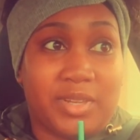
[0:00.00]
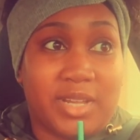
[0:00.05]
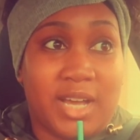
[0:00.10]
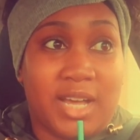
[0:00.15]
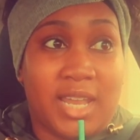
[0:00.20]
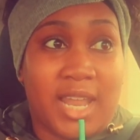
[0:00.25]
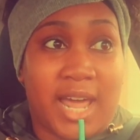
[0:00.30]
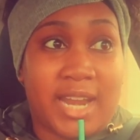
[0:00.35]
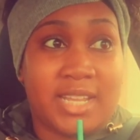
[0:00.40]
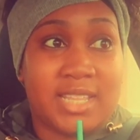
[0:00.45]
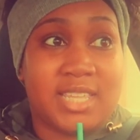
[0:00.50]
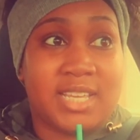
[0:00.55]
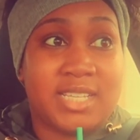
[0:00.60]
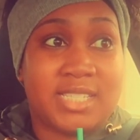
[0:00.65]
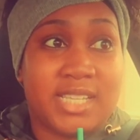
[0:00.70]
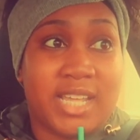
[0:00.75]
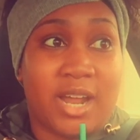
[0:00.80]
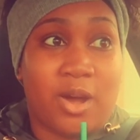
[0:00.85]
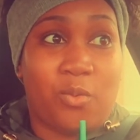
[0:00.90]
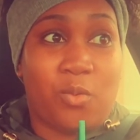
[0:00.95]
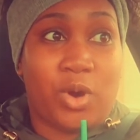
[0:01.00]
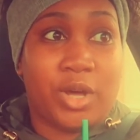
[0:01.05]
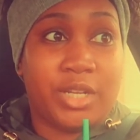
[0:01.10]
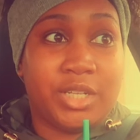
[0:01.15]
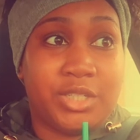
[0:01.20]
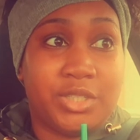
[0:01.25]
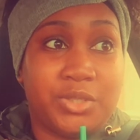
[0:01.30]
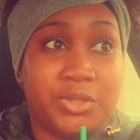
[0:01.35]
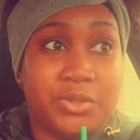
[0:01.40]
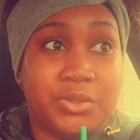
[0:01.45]
a lot of things that I
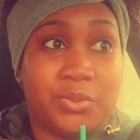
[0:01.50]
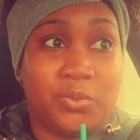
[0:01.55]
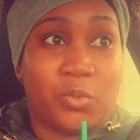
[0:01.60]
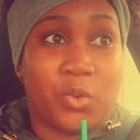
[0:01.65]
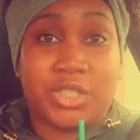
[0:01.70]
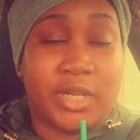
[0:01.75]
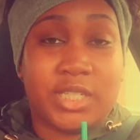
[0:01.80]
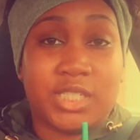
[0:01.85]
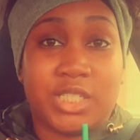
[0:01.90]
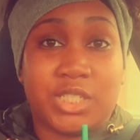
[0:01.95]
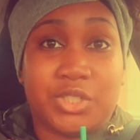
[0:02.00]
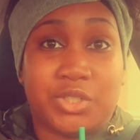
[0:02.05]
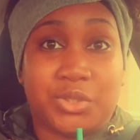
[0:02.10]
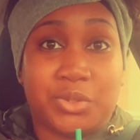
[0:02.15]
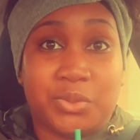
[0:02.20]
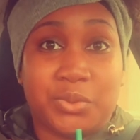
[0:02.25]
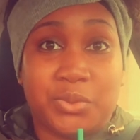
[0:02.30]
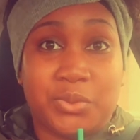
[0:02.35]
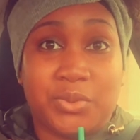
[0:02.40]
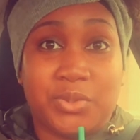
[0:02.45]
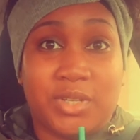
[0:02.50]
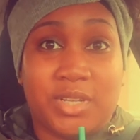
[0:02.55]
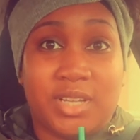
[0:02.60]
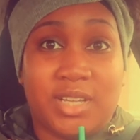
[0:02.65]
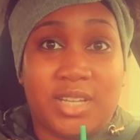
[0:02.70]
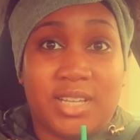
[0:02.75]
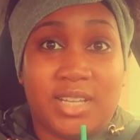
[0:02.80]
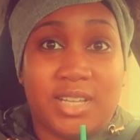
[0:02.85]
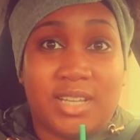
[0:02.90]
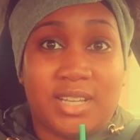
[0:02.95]
wanted to do,
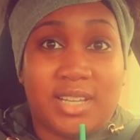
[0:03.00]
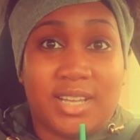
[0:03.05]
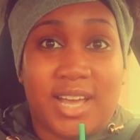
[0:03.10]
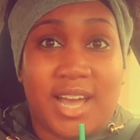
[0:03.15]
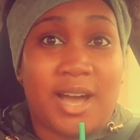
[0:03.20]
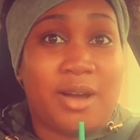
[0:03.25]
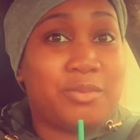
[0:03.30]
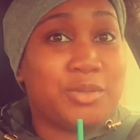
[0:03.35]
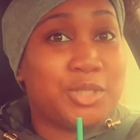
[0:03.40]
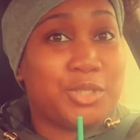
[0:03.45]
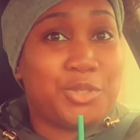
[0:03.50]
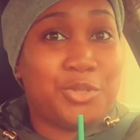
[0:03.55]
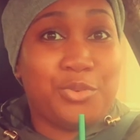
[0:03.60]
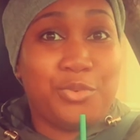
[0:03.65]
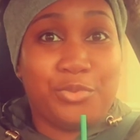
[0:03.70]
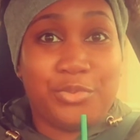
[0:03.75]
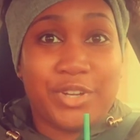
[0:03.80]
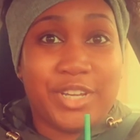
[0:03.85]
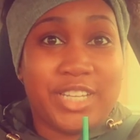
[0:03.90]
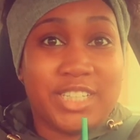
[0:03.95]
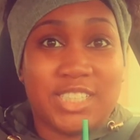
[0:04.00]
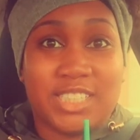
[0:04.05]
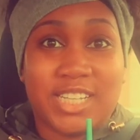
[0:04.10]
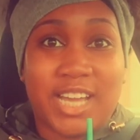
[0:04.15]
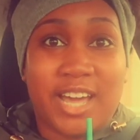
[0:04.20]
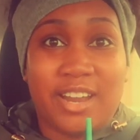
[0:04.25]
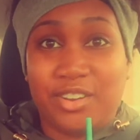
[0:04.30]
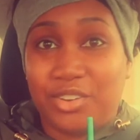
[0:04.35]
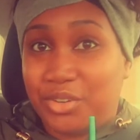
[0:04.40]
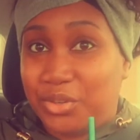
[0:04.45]
I was too freaking
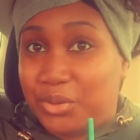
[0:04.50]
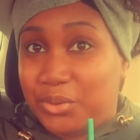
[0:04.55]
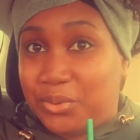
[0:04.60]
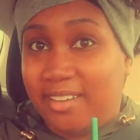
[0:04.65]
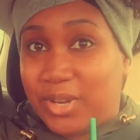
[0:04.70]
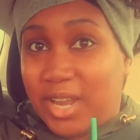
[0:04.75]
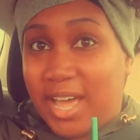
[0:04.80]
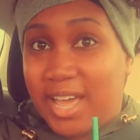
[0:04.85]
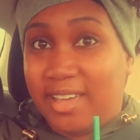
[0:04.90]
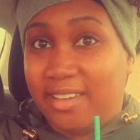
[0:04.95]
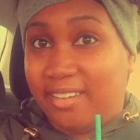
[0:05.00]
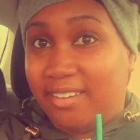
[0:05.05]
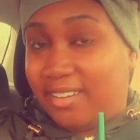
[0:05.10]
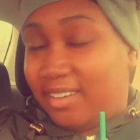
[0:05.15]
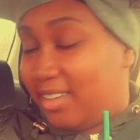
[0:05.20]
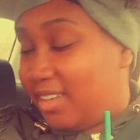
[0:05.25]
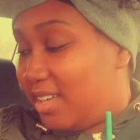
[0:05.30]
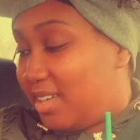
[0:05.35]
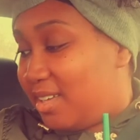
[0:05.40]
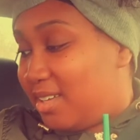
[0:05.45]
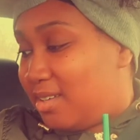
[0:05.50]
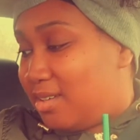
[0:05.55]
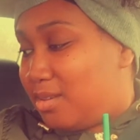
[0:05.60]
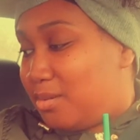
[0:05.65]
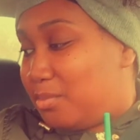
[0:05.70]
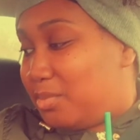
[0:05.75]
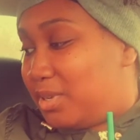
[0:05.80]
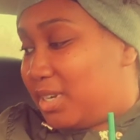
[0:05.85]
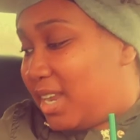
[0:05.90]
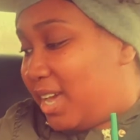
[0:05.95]
shy to do. Like,
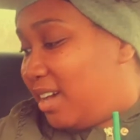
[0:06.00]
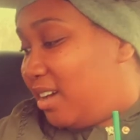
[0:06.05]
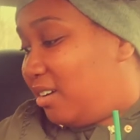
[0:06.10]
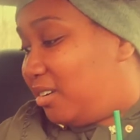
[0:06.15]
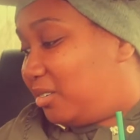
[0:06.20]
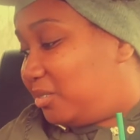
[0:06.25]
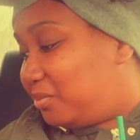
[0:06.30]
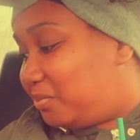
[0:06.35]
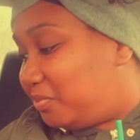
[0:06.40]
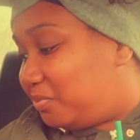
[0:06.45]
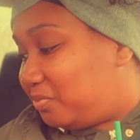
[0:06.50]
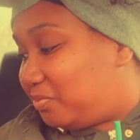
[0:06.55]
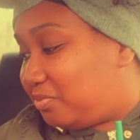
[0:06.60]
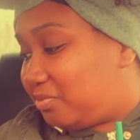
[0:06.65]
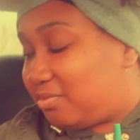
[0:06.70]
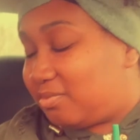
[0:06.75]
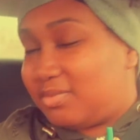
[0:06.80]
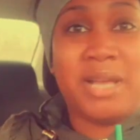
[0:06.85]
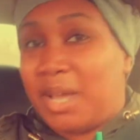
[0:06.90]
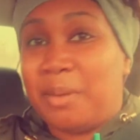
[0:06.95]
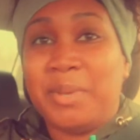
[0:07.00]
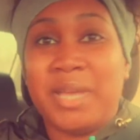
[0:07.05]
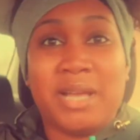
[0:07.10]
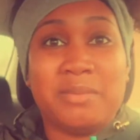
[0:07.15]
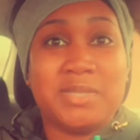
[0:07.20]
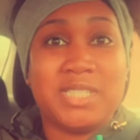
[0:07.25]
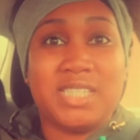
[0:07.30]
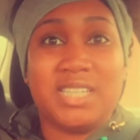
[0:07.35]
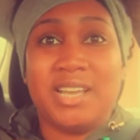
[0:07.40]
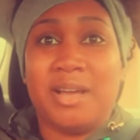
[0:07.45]
but now, I mean,
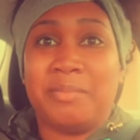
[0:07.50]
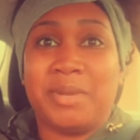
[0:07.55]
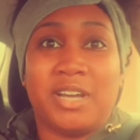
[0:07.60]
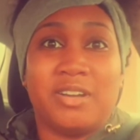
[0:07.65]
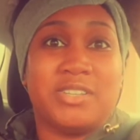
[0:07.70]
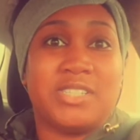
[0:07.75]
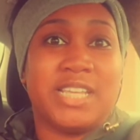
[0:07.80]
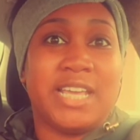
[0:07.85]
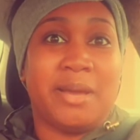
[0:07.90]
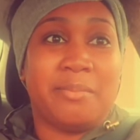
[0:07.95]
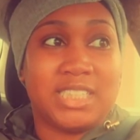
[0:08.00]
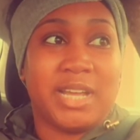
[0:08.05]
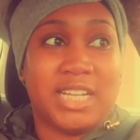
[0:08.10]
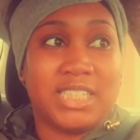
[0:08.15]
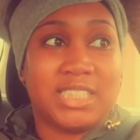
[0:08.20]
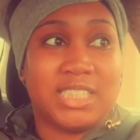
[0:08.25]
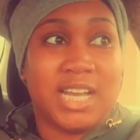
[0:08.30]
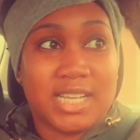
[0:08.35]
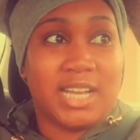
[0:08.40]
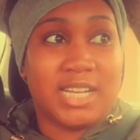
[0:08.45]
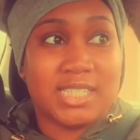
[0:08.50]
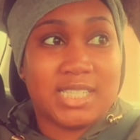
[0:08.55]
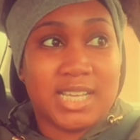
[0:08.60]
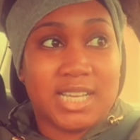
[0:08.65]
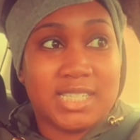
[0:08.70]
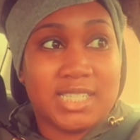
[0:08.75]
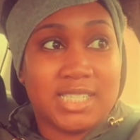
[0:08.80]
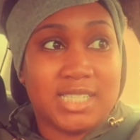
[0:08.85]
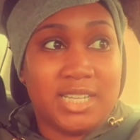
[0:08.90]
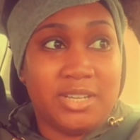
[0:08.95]
I'm not gonna say I'm not shy, because
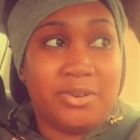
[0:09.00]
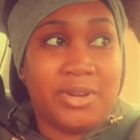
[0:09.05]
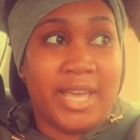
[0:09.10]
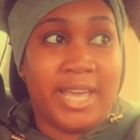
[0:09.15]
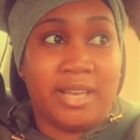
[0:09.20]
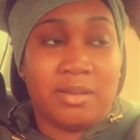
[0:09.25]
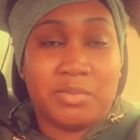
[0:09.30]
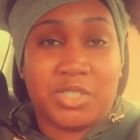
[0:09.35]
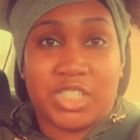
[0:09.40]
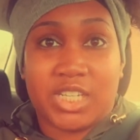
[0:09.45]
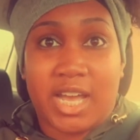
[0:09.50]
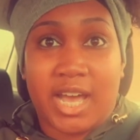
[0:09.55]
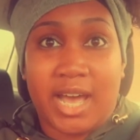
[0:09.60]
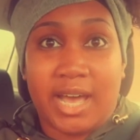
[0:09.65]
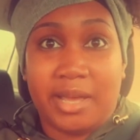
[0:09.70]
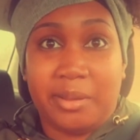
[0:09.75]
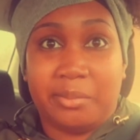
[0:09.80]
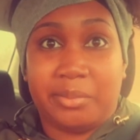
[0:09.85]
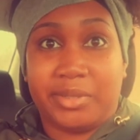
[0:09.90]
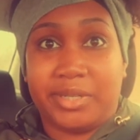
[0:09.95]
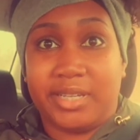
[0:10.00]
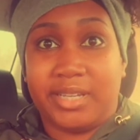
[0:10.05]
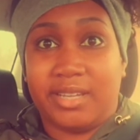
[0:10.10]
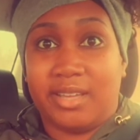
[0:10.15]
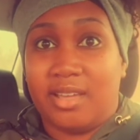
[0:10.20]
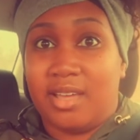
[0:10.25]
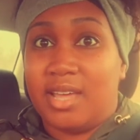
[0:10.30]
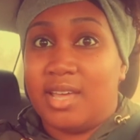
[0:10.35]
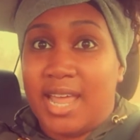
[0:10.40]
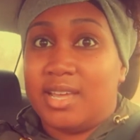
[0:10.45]
I still am shy, but
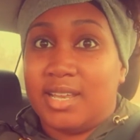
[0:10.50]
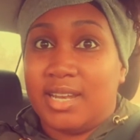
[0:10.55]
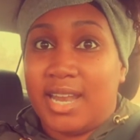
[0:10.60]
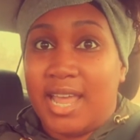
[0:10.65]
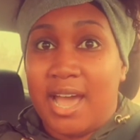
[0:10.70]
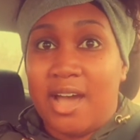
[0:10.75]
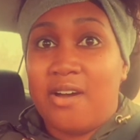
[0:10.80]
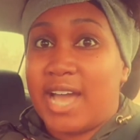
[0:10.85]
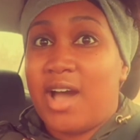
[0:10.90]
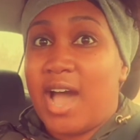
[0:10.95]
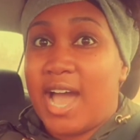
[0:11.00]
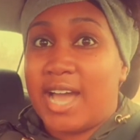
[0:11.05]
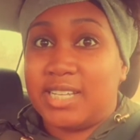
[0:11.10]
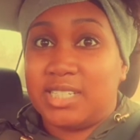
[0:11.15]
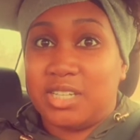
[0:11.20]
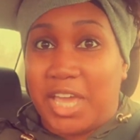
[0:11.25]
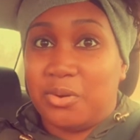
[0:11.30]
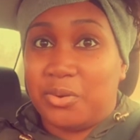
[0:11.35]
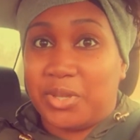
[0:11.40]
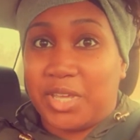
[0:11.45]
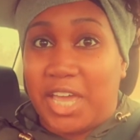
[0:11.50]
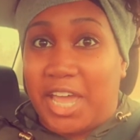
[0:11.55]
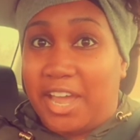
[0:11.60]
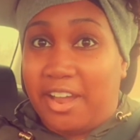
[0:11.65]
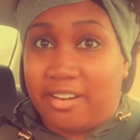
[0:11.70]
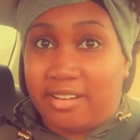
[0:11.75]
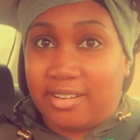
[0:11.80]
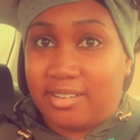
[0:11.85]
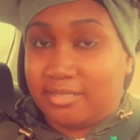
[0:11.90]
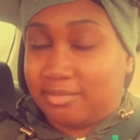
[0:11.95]
now I don't
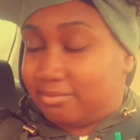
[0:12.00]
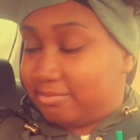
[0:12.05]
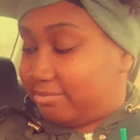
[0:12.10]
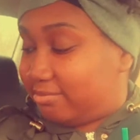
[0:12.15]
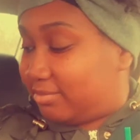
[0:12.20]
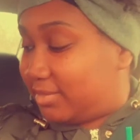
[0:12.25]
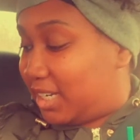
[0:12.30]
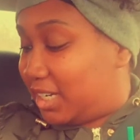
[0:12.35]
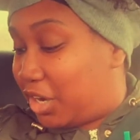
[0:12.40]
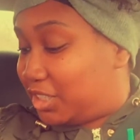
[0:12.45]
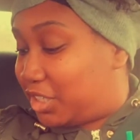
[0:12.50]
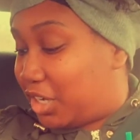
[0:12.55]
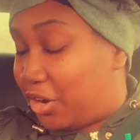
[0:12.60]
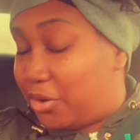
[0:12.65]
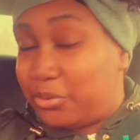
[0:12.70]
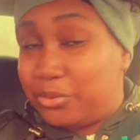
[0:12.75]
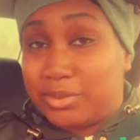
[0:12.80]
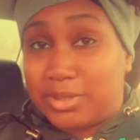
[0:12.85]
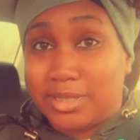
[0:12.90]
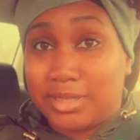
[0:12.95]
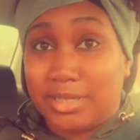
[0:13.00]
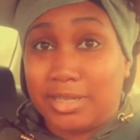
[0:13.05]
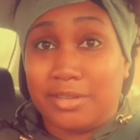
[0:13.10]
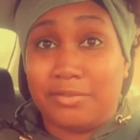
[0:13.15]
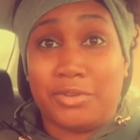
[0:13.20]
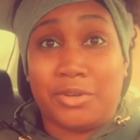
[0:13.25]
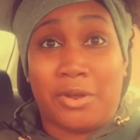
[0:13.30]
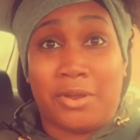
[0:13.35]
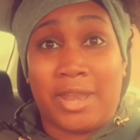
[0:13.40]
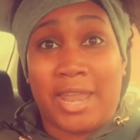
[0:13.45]
care.
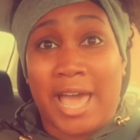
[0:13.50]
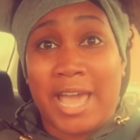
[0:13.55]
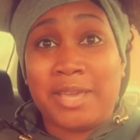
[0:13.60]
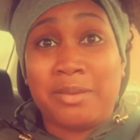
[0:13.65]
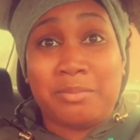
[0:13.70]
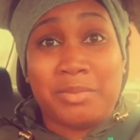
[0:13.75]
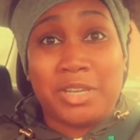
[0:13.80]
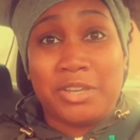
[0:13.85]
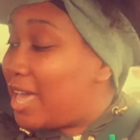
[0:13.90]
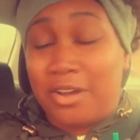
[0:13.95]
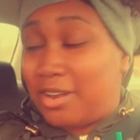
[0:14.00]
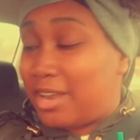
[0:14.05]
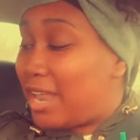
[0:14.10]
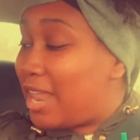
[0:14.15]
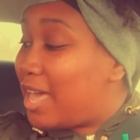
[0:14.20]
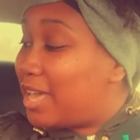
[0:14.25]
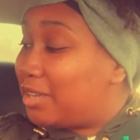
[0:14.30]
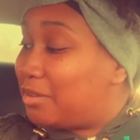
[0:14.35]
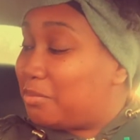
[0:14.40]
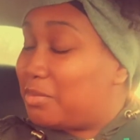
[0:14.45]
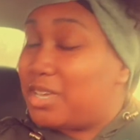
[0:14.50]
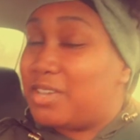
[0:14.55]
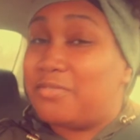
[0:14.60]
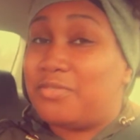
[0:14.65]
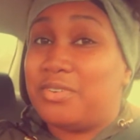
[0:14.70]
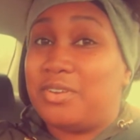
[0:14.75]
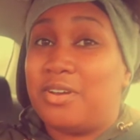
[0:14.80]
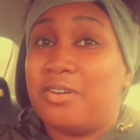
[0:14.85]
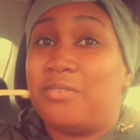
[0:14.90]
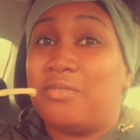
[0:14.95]
If you don't like me, you don't like me.
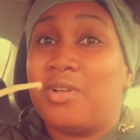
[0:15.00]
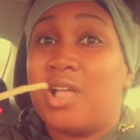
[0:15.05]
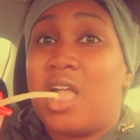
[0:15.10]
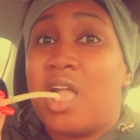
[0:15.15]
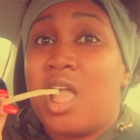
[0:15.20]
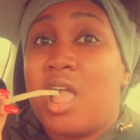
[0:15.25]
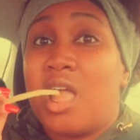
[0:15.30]
If you don't